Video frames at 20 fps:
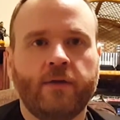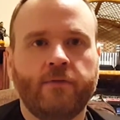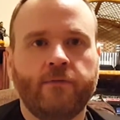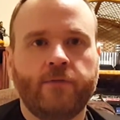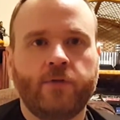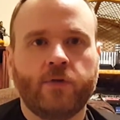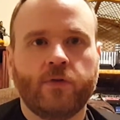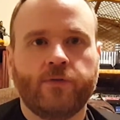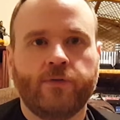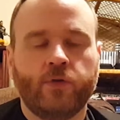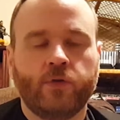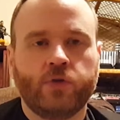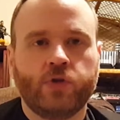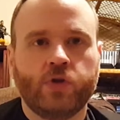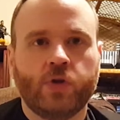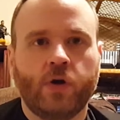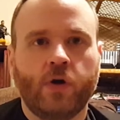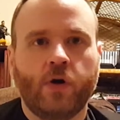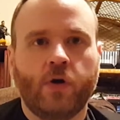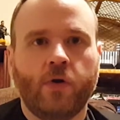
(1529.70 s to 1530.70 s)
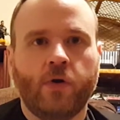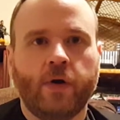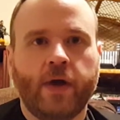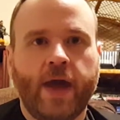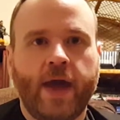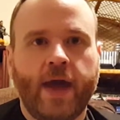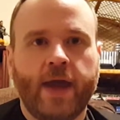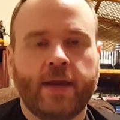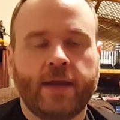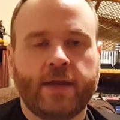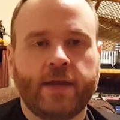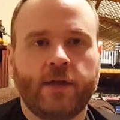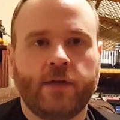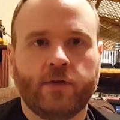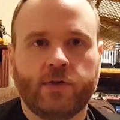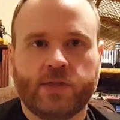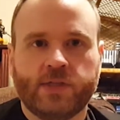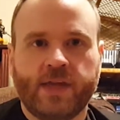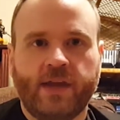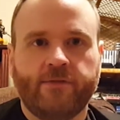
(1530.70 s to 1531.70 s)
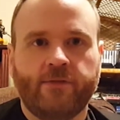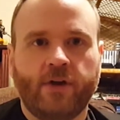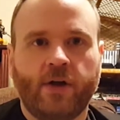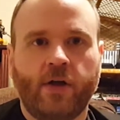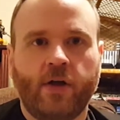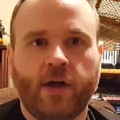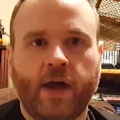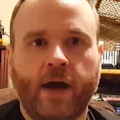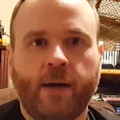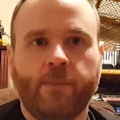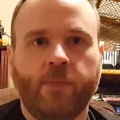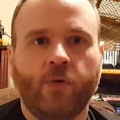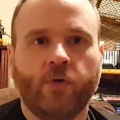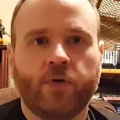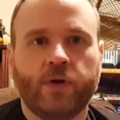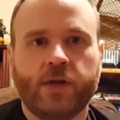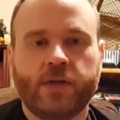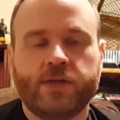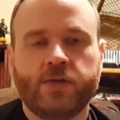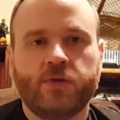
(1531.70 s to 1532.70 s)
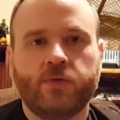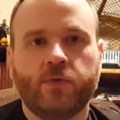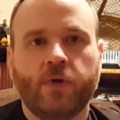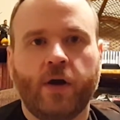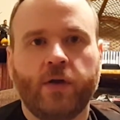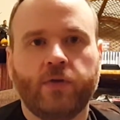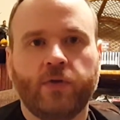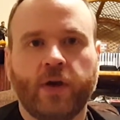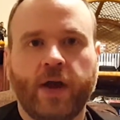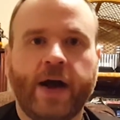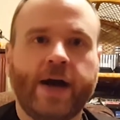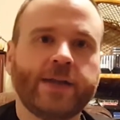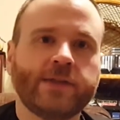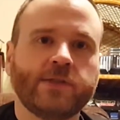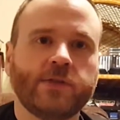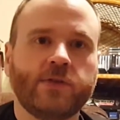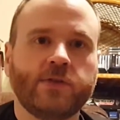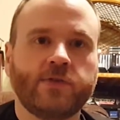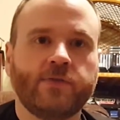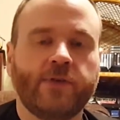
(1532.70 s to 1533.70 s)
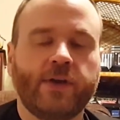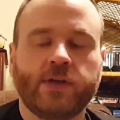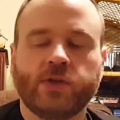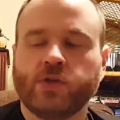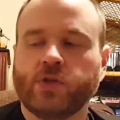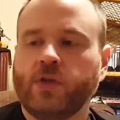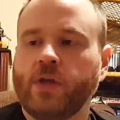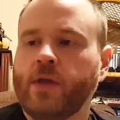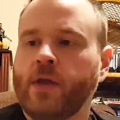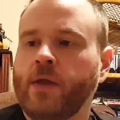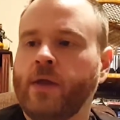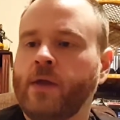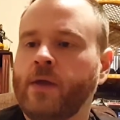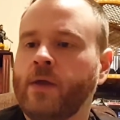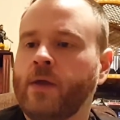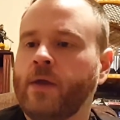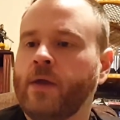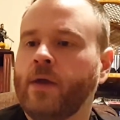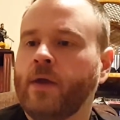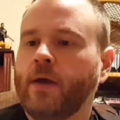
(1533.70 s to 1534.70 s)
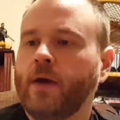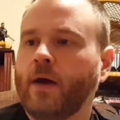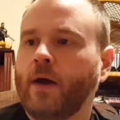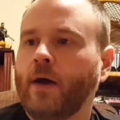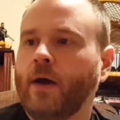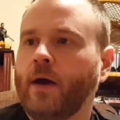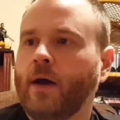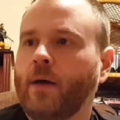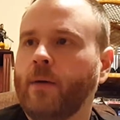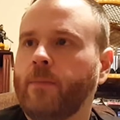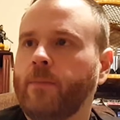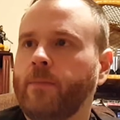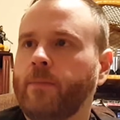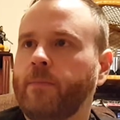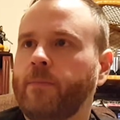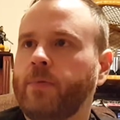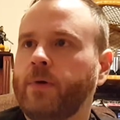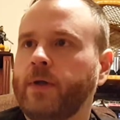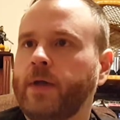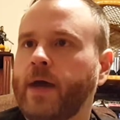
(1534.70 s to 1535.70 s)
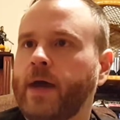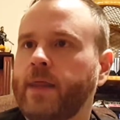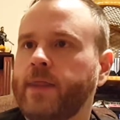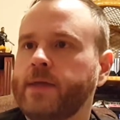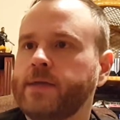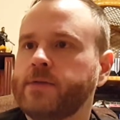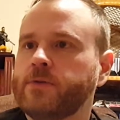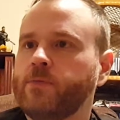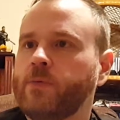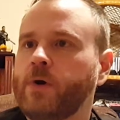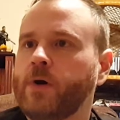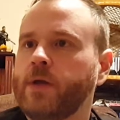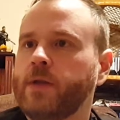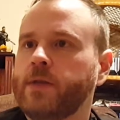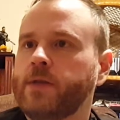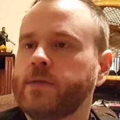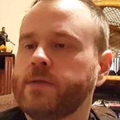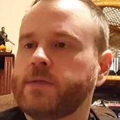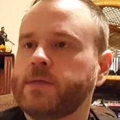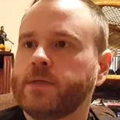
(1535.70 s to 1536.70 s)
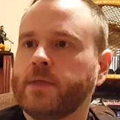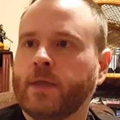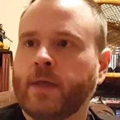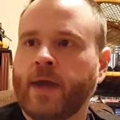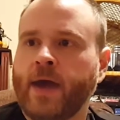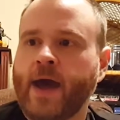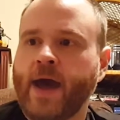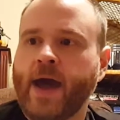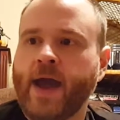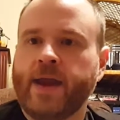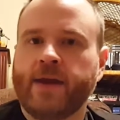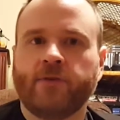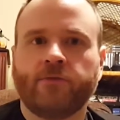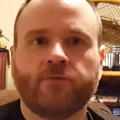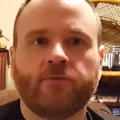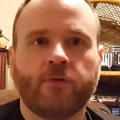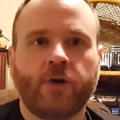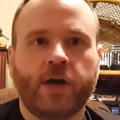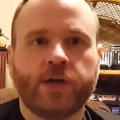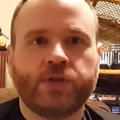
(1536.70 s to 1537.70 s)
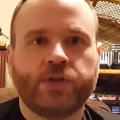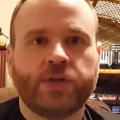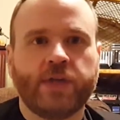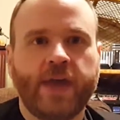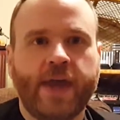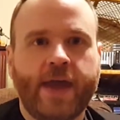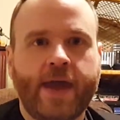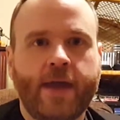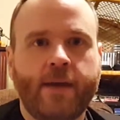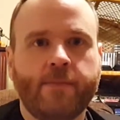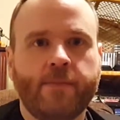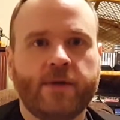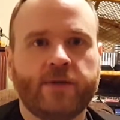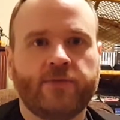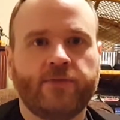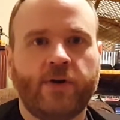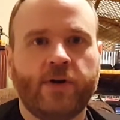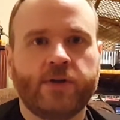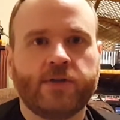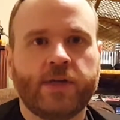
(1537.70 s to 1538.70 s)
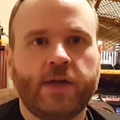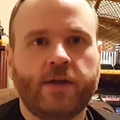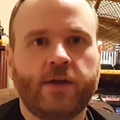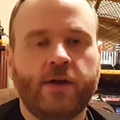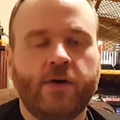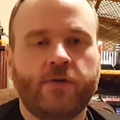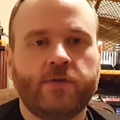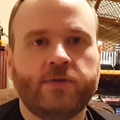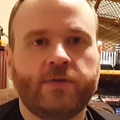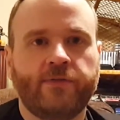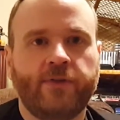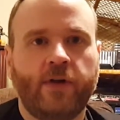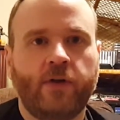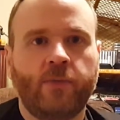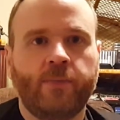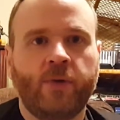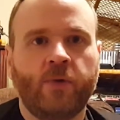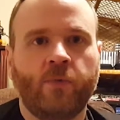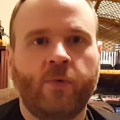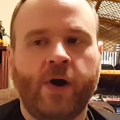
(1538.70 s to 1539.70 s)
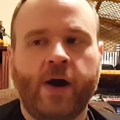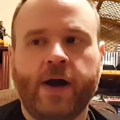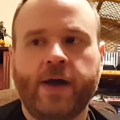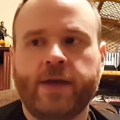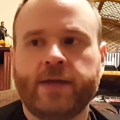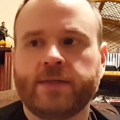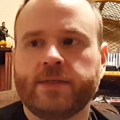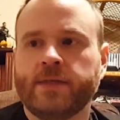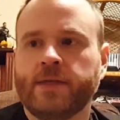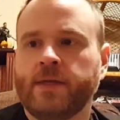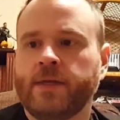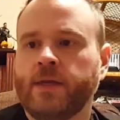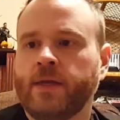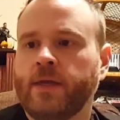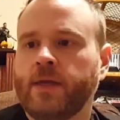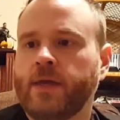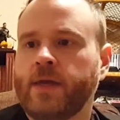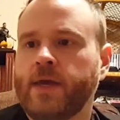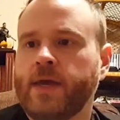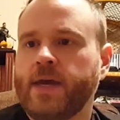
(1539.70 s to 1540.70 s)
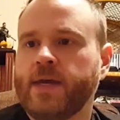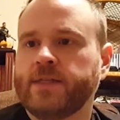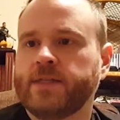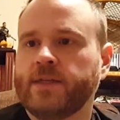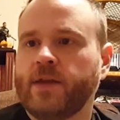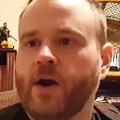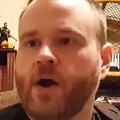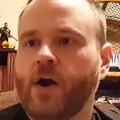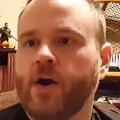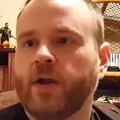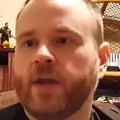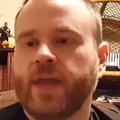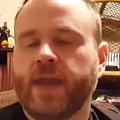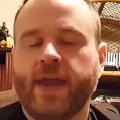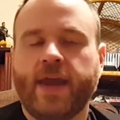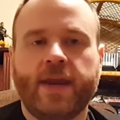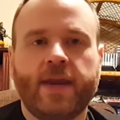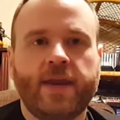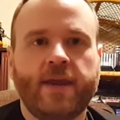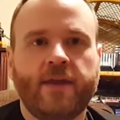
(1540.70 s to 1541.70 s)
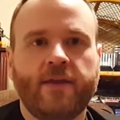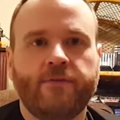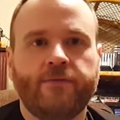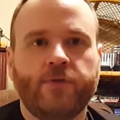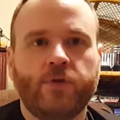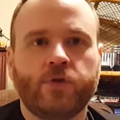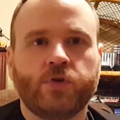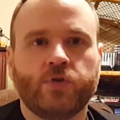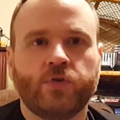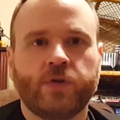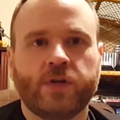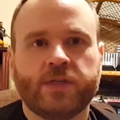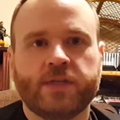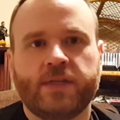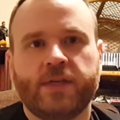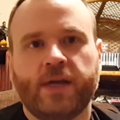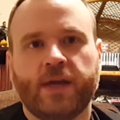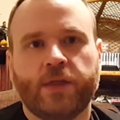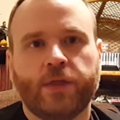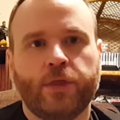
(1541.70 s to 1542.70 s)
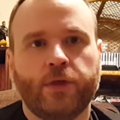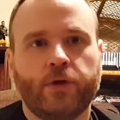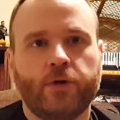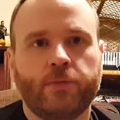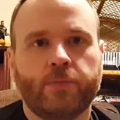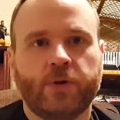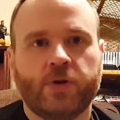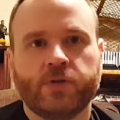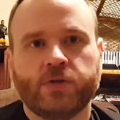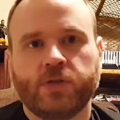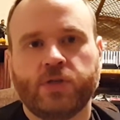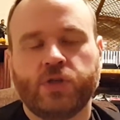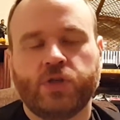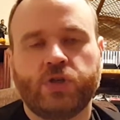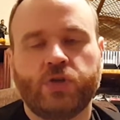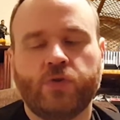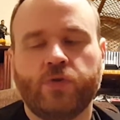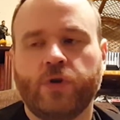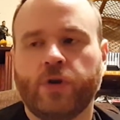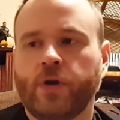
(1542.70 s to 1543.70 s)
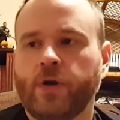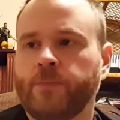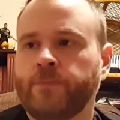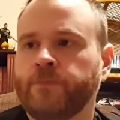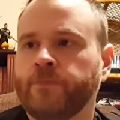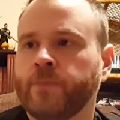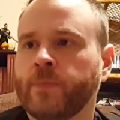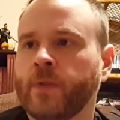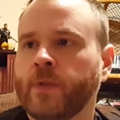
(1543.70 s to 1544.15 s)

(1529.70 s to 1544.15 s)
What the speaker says: Beautiful Joe, and Killer 7 all got ported to other consoles eventually. But yeah, this one's kind of rushed game as far as I know, development-wise. It's an arcadey, futuristic third-person shooter.